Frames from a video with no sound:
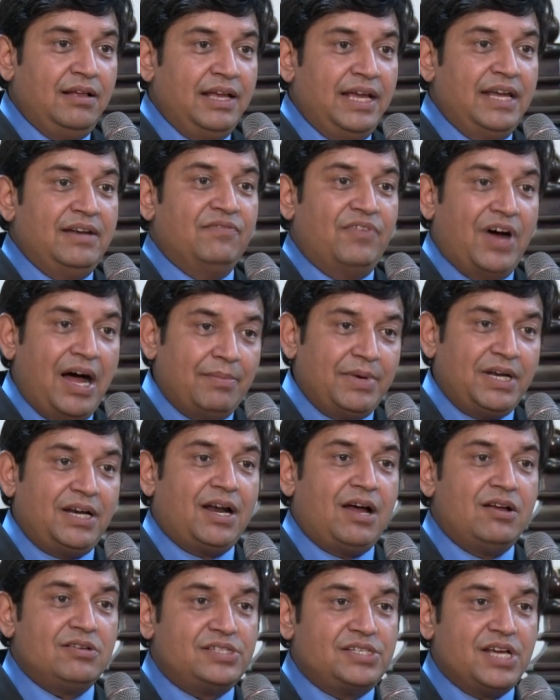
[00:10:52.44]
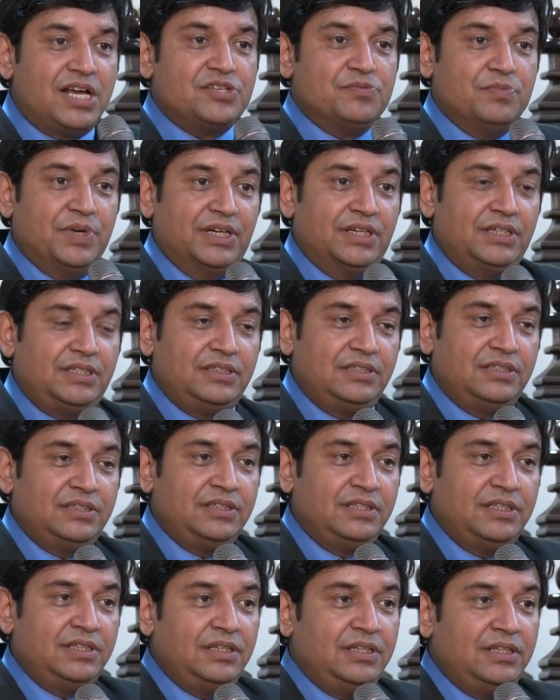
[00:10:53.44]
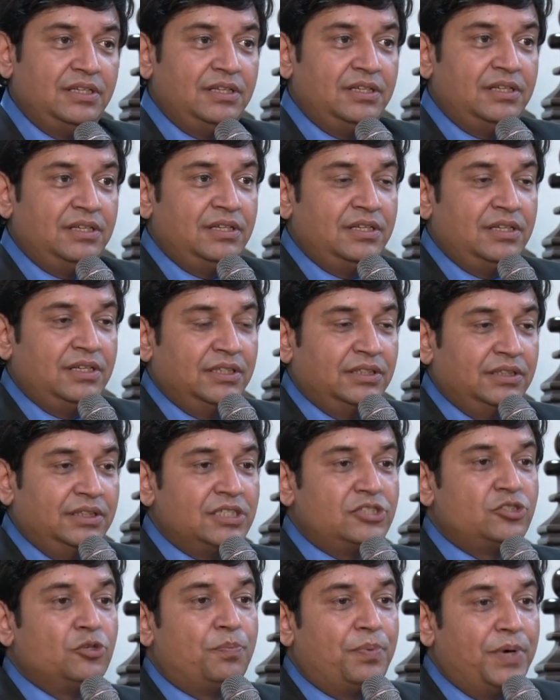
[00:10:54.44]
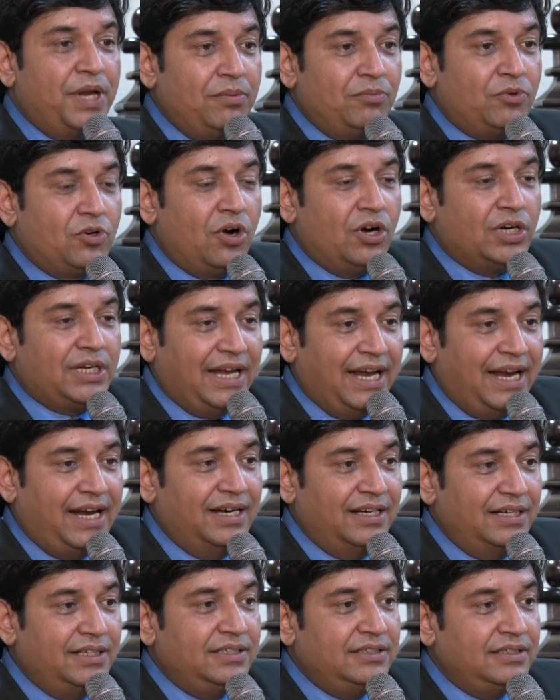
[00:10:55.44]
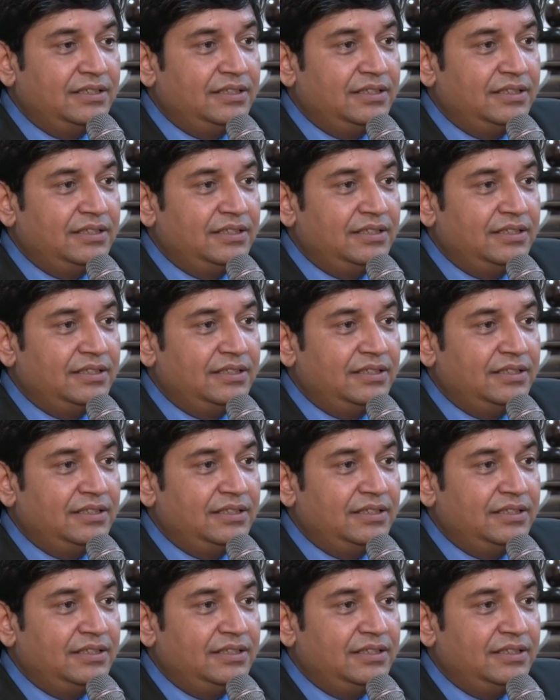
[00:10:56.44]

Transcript: In Vaman Rao's judgment, the Supreme Court held,